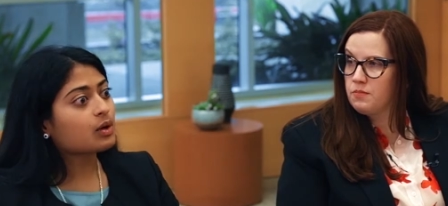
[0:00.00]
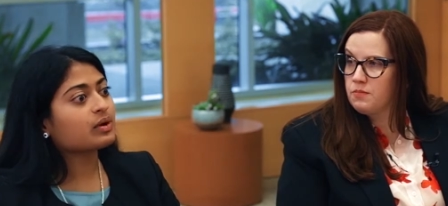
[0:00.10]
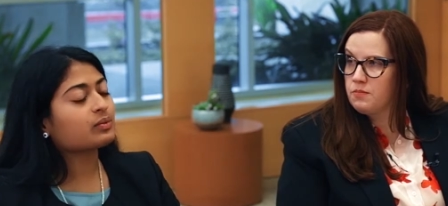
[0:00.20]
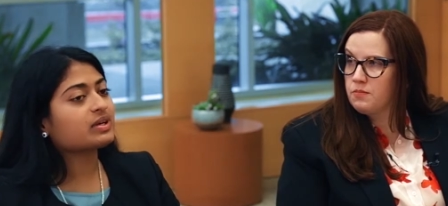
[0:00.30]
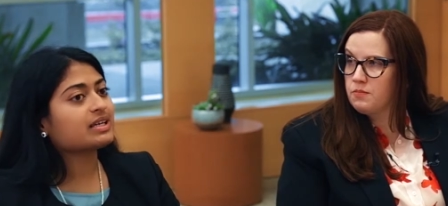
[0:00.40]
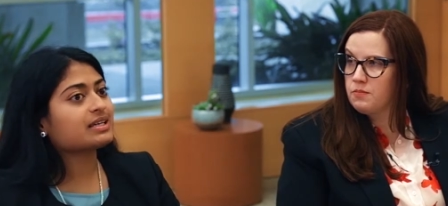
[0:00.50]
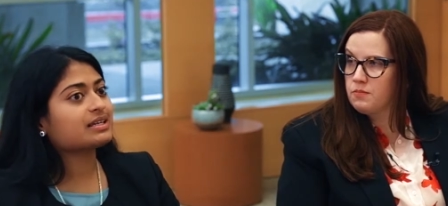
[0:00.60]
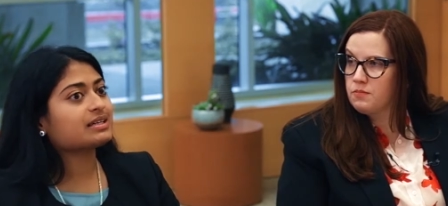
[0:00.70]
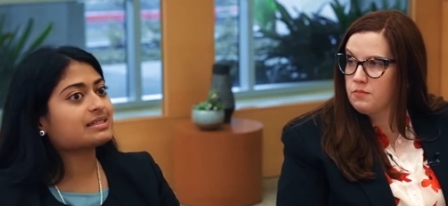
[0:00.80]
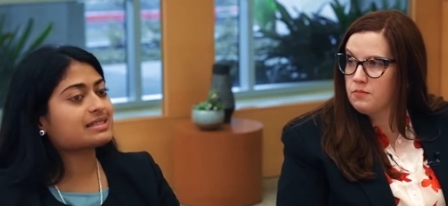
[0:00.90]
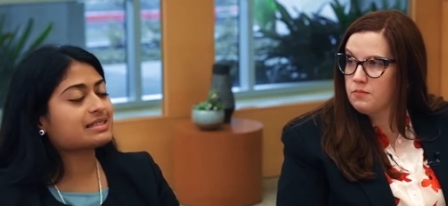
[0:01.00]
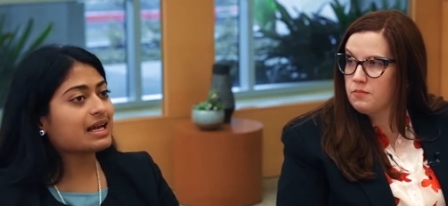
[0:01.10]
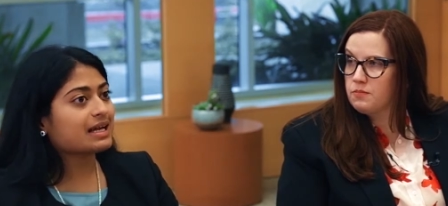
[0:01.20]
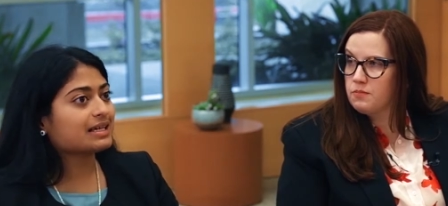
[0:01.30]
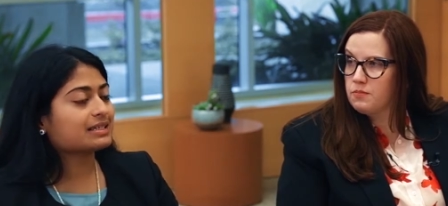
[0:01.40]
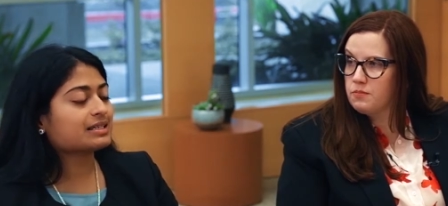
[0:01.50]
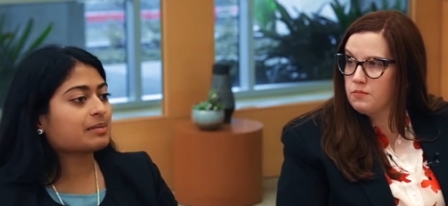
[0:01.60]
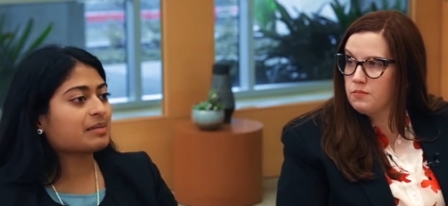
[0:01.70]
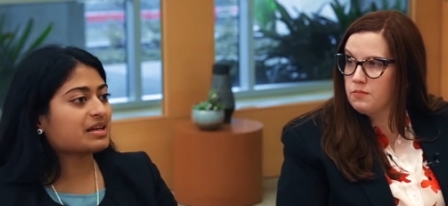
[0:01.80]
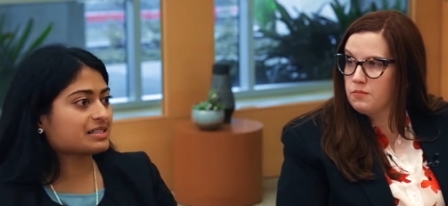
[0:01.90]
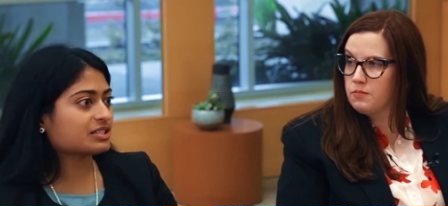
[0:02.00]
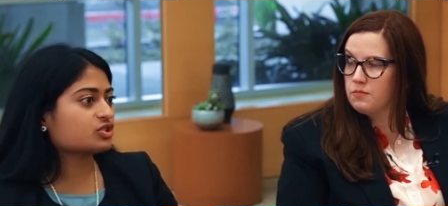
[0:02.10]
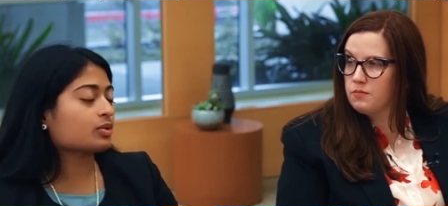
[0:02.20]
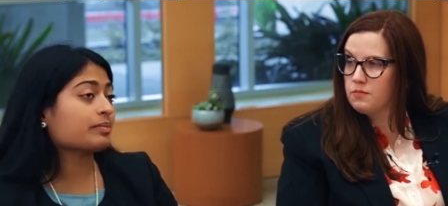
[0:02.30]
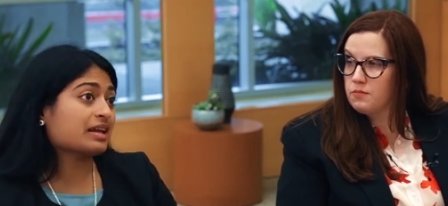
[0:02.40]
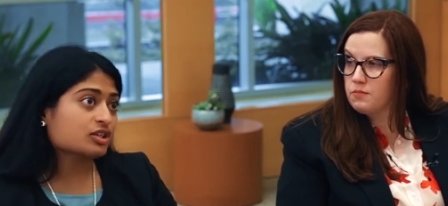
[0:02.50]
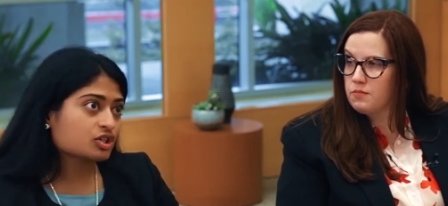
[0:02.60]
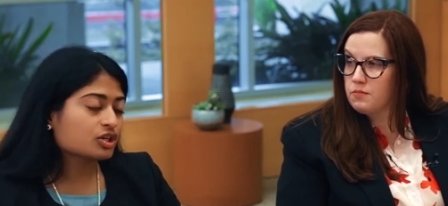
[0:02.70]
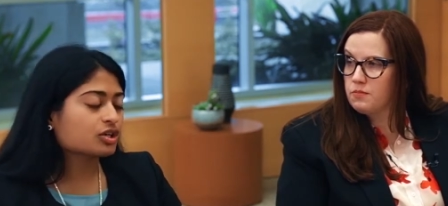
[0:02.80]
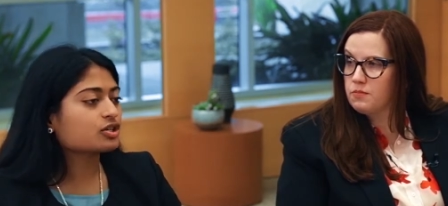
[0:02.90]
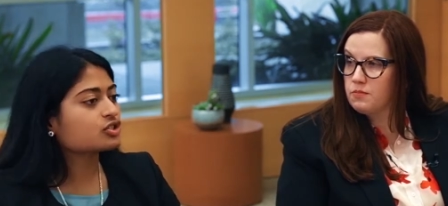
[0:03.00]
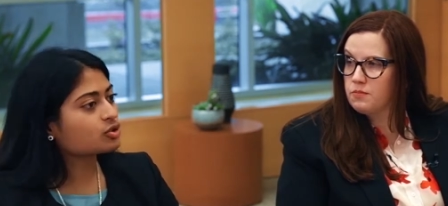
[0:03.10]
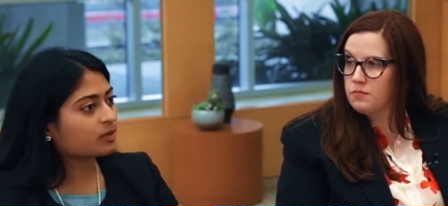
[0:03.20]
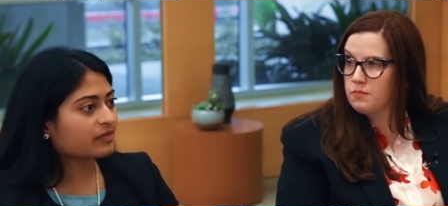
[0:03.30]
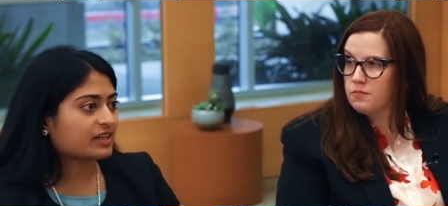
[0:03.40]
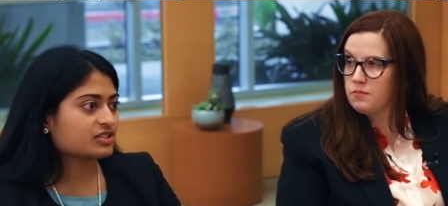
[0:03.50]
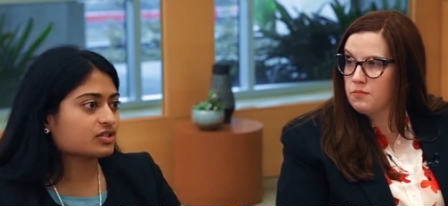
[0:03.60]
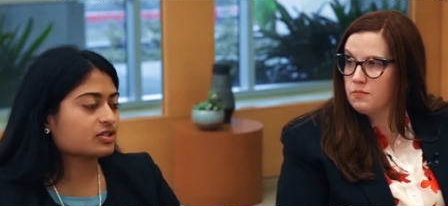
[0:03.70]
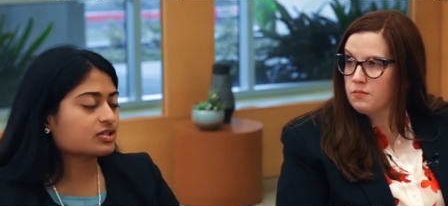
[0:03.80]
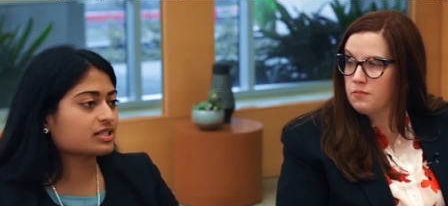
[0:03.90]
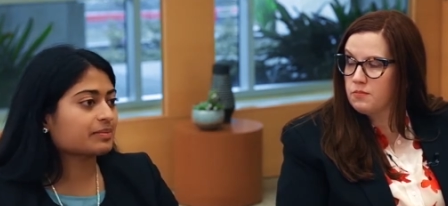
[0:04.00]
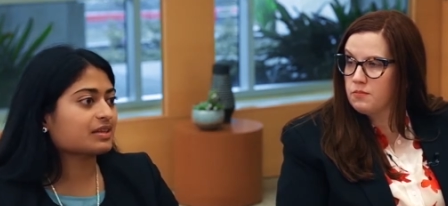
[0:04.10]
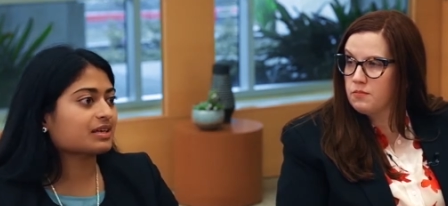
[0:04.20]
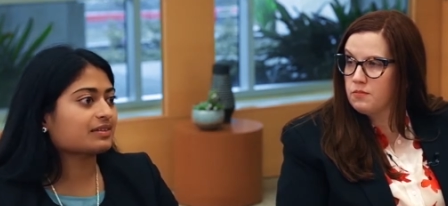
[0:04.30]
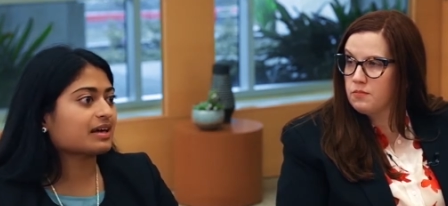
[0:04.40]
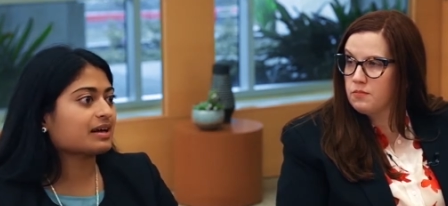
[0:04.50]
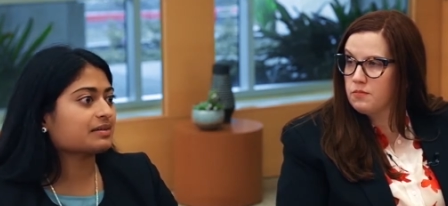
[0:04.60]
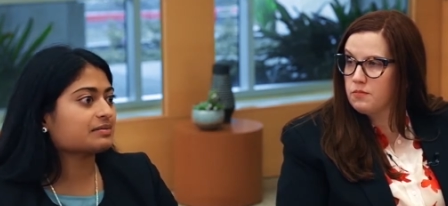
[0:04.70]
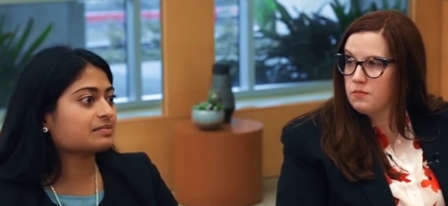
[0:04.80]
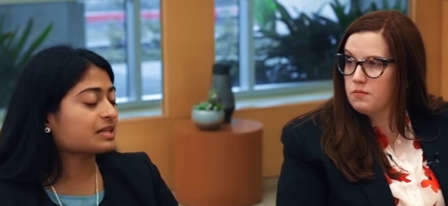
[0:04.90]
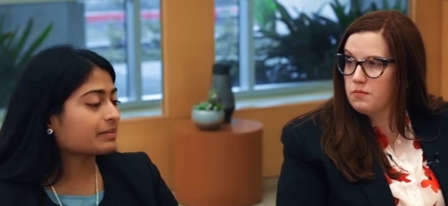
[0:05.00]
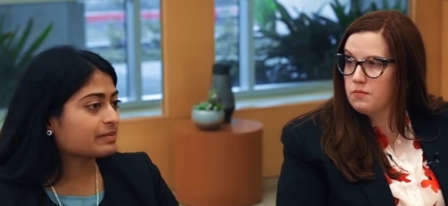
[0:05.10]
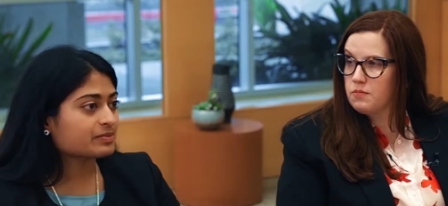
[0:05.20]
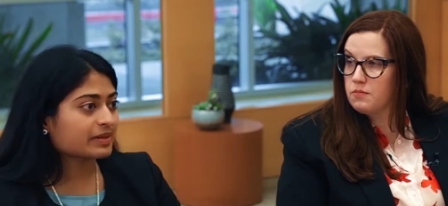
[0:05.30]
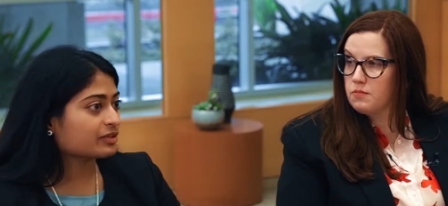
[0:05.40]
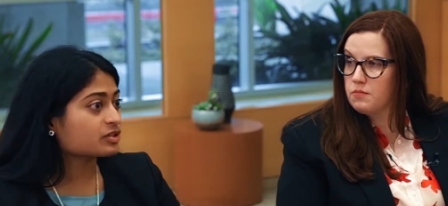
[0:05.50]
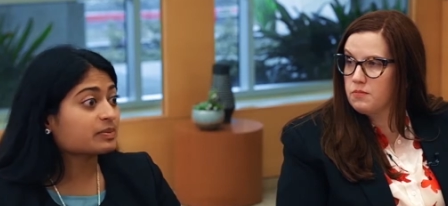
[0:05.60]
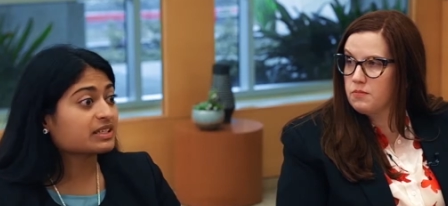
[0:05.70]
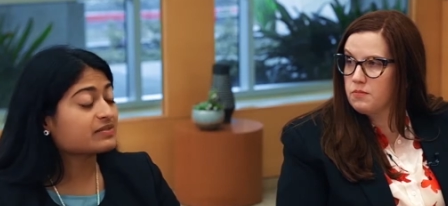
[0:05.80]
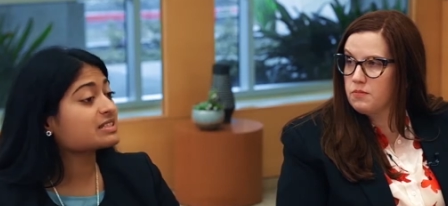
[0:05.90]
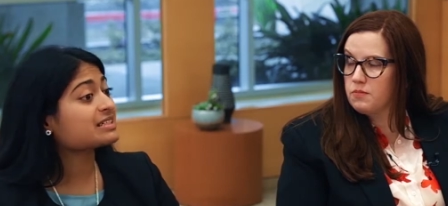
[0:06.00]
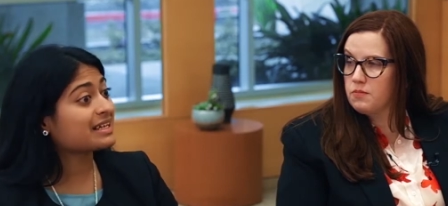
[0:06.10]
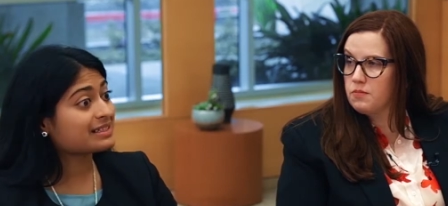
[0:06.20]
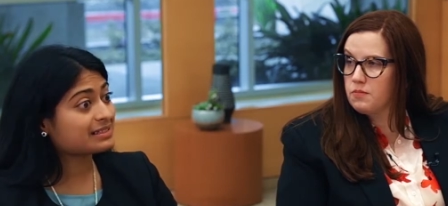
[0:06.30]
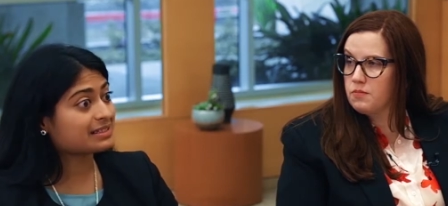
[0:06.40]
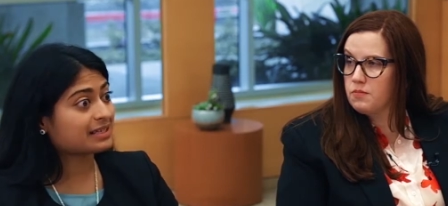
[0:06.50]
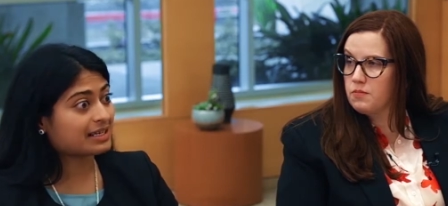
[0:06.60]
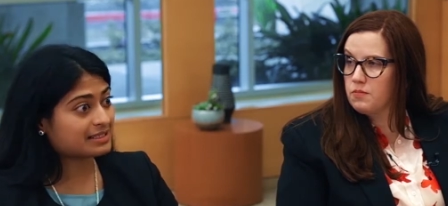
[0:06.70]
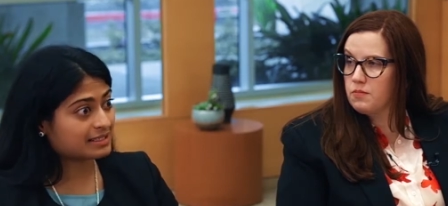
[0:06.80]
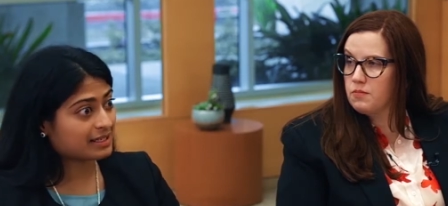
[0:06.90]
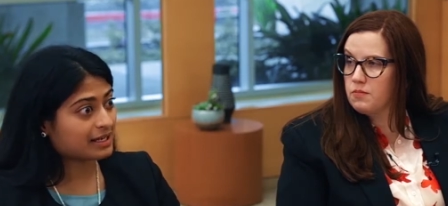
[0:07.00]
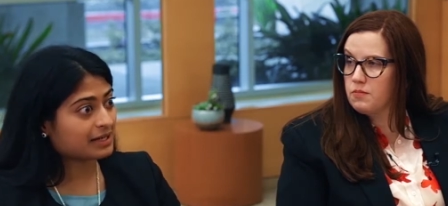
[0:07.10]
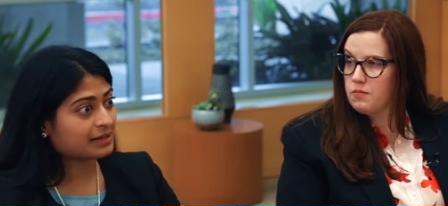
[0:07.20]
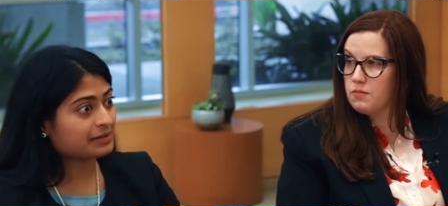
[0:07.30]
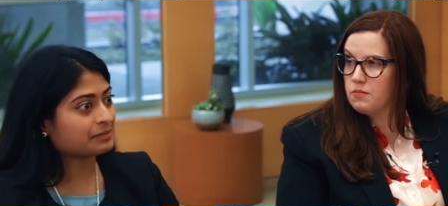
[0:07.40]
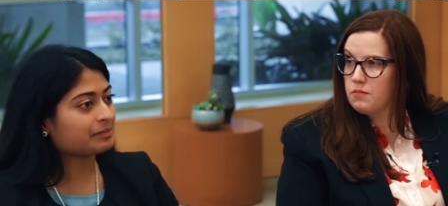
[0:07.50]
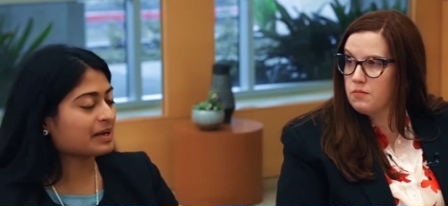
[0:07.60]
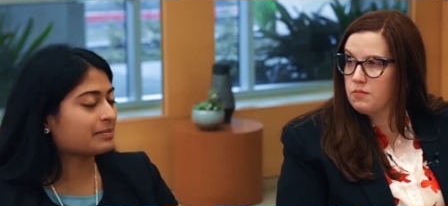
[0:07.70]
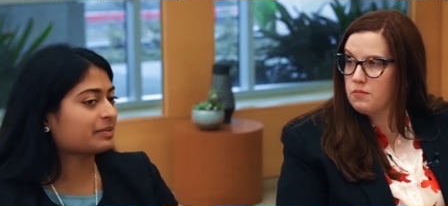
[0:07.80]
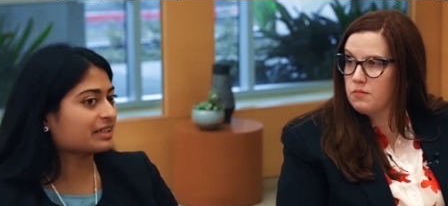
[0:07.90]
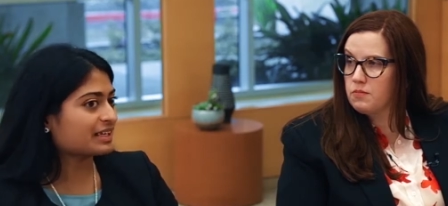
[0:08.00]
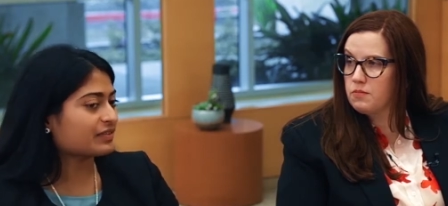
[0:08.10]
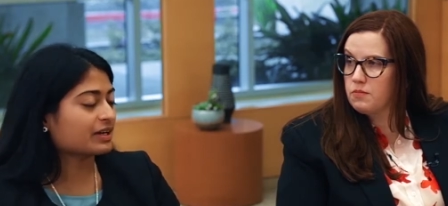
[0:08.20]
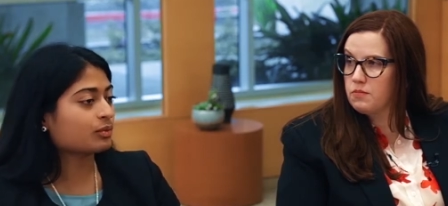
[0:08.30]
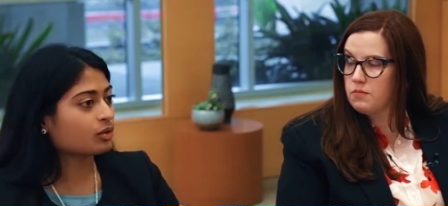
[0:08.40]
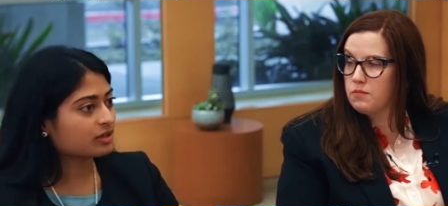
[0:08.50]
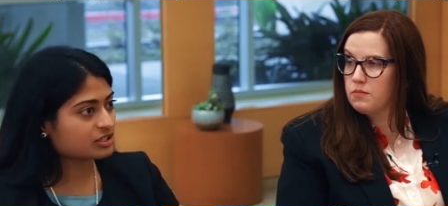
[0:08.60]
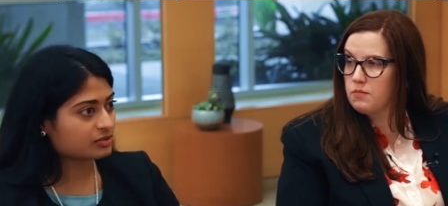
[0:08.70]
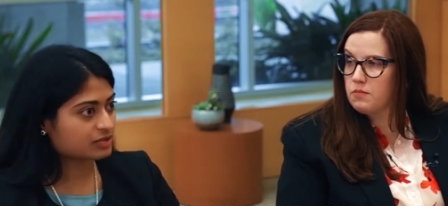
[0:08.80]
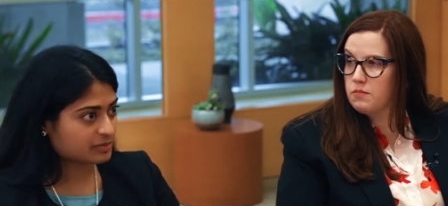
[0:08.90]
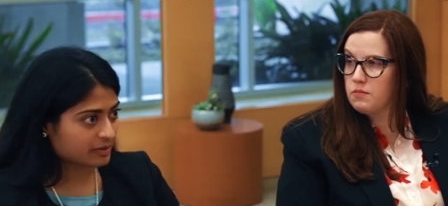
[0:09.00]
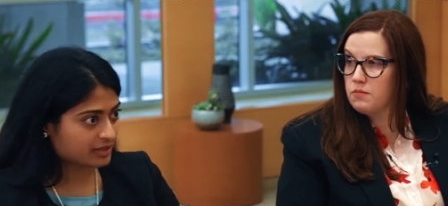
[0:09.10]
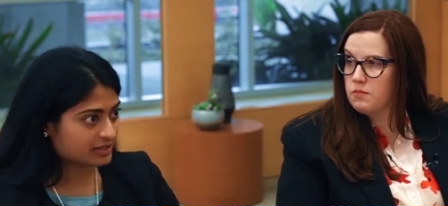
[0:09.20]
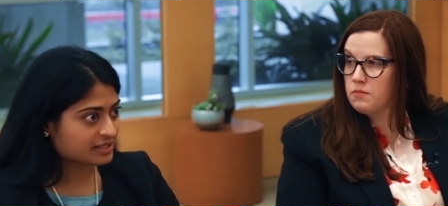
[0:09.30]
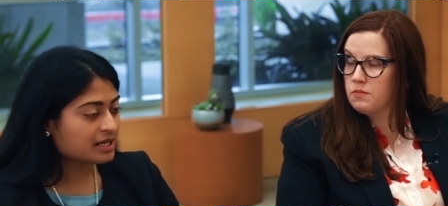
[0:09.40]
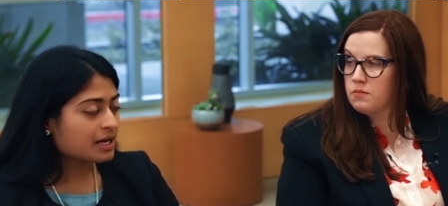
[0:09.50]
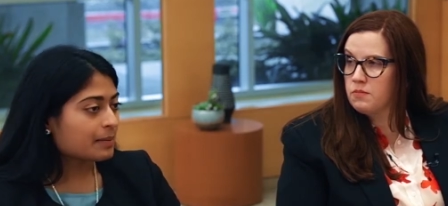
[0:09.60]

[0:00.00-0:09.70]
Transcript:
Speaker 1: when we send a message to a manager or a supervisor or something that sometimes millennials beliefs contains an idea and might believe that it warrants a response,